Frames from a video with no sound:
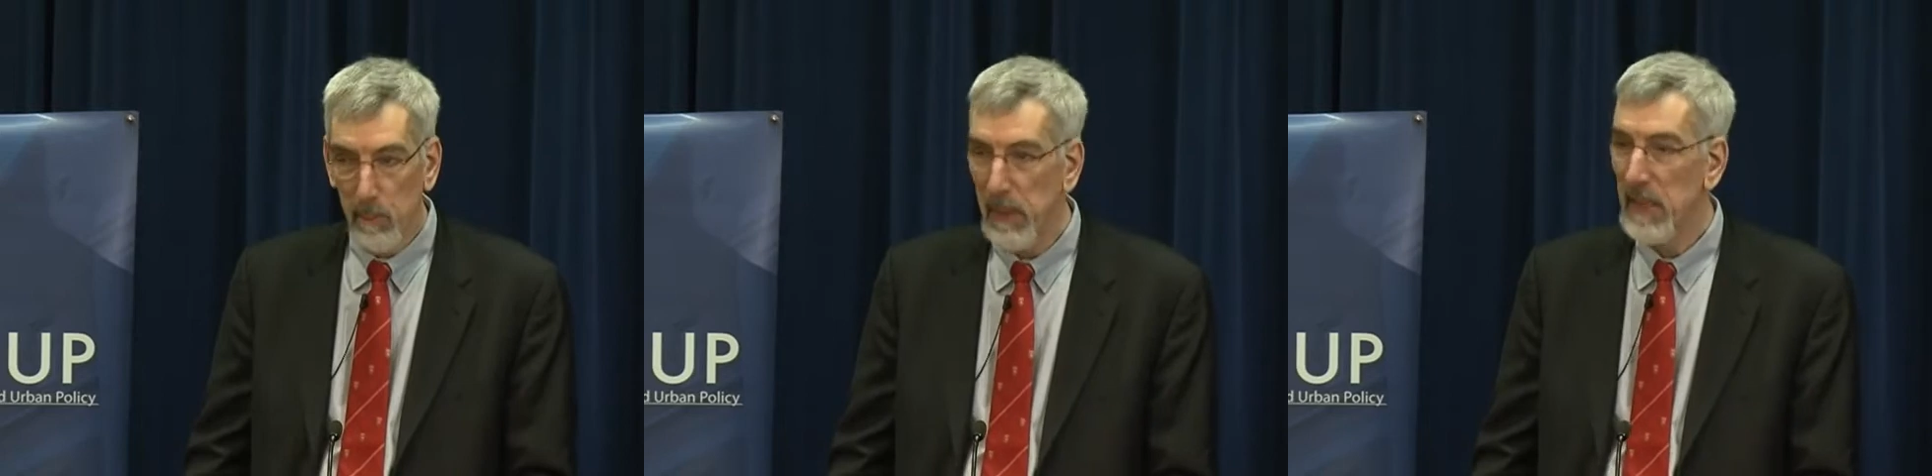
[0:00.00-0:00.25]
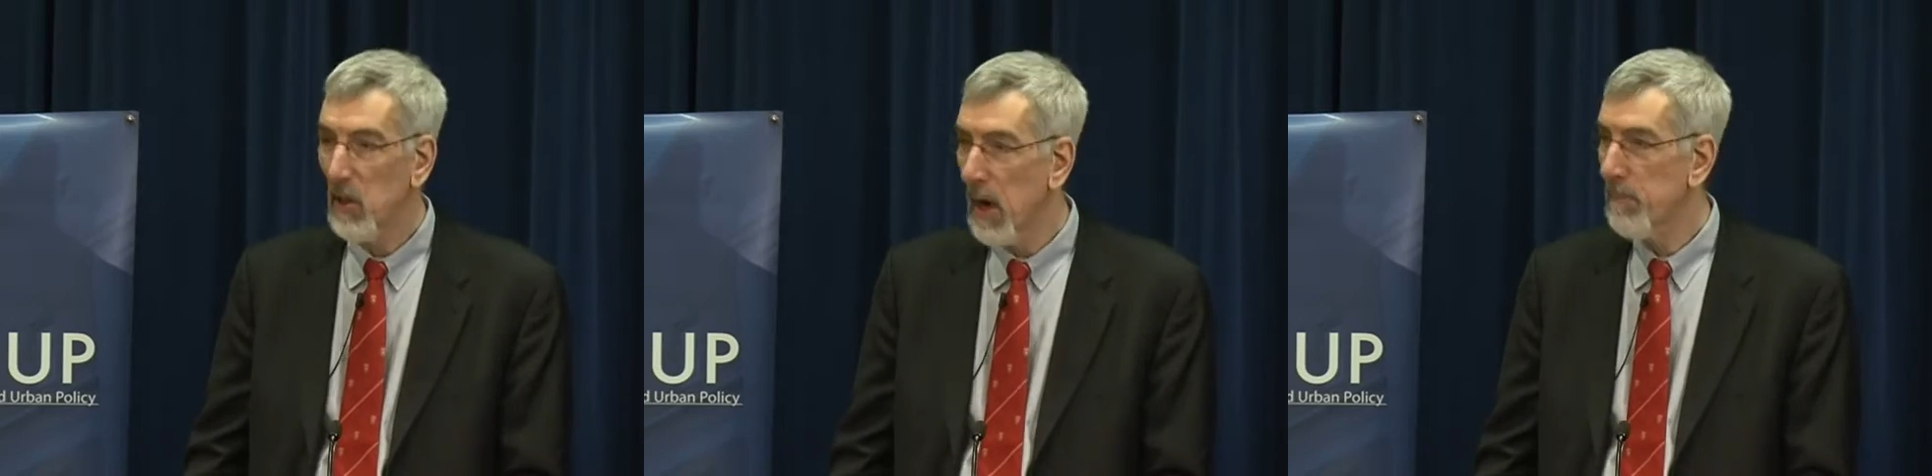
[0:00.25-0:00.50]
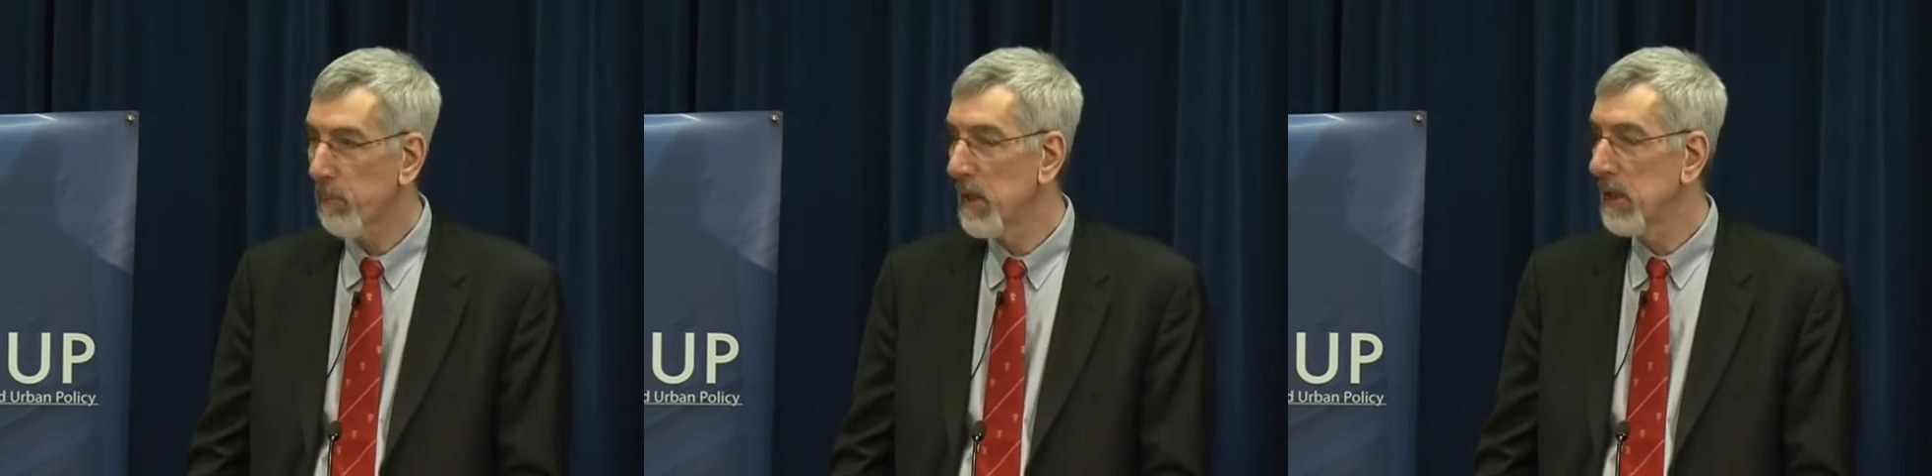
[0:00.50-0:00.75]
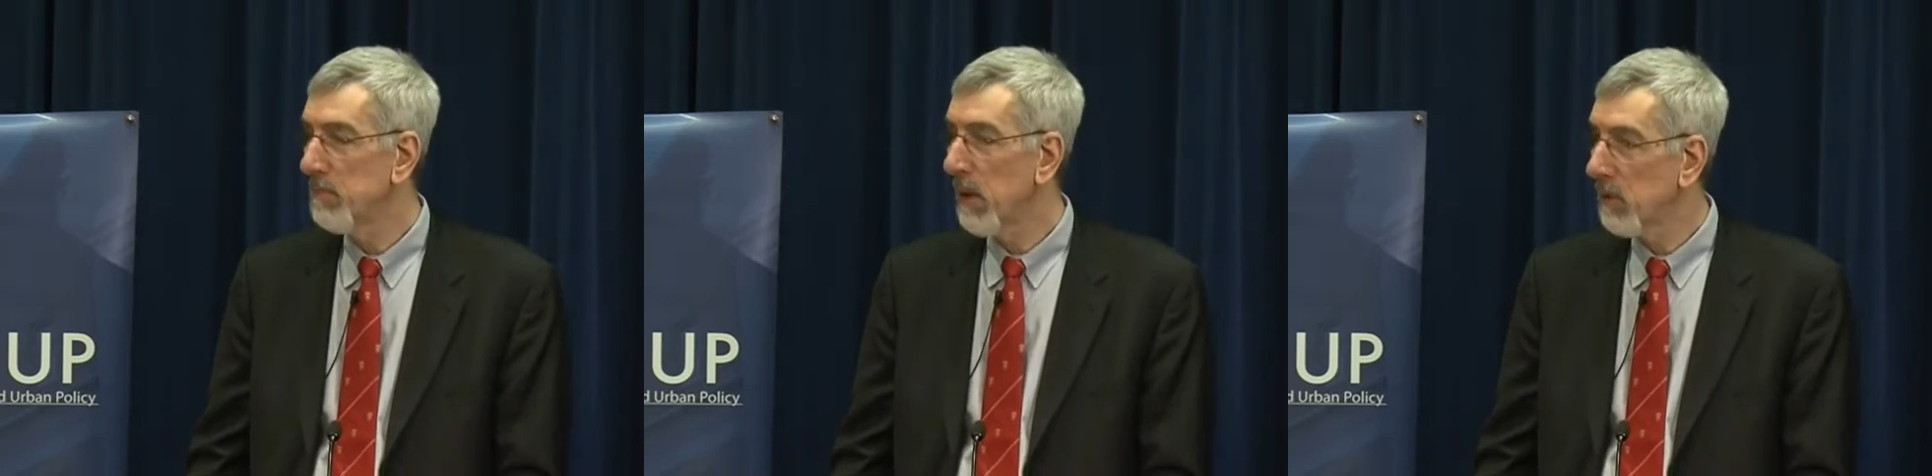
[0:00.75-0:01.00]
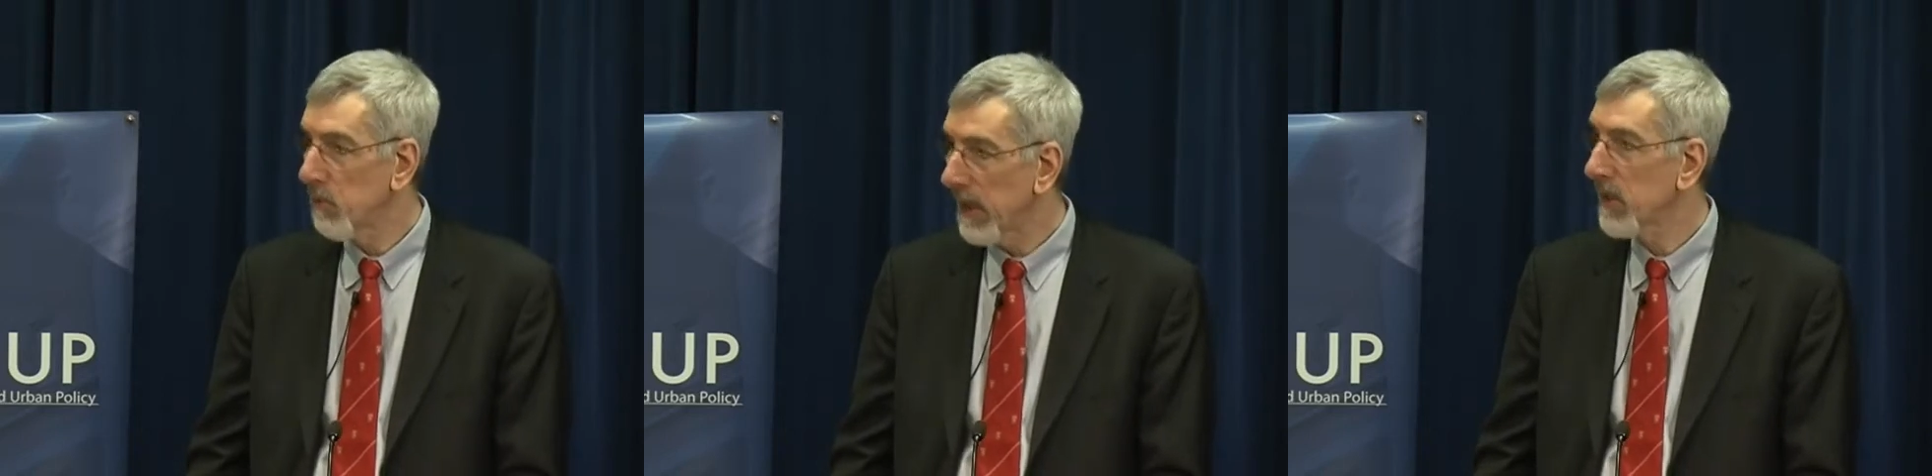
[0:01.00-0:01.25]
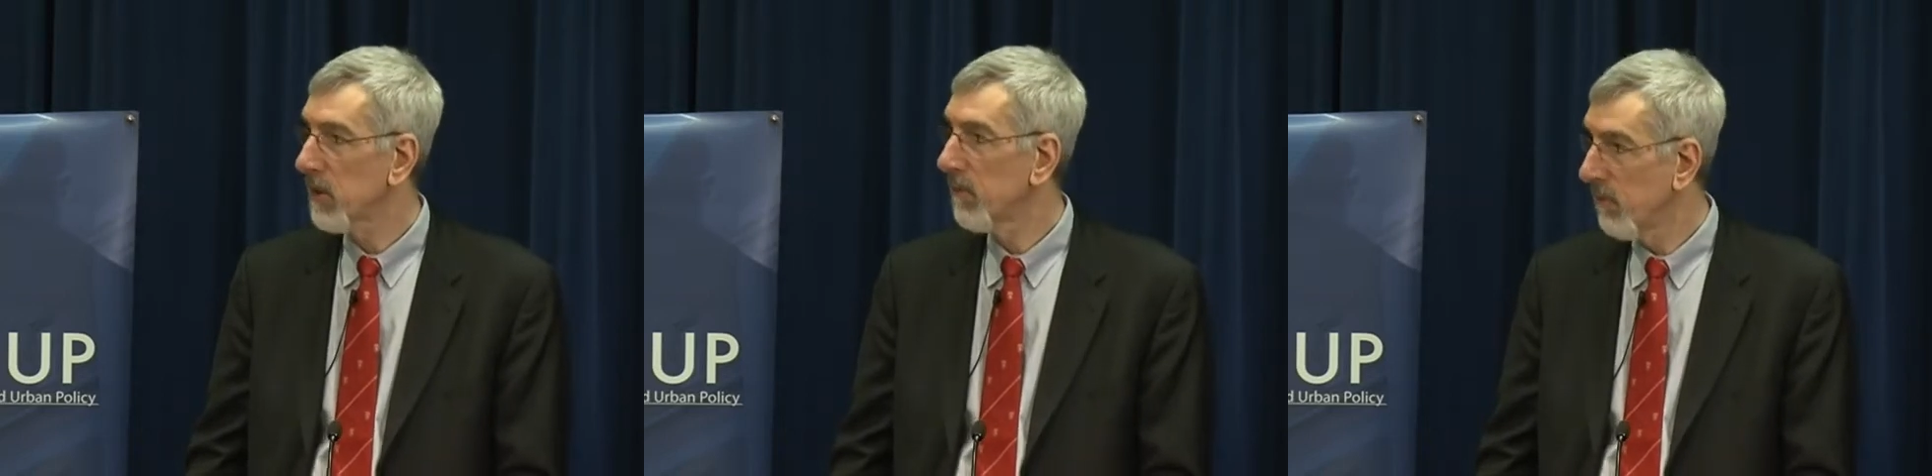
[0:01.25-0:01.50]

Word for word: being operated by regular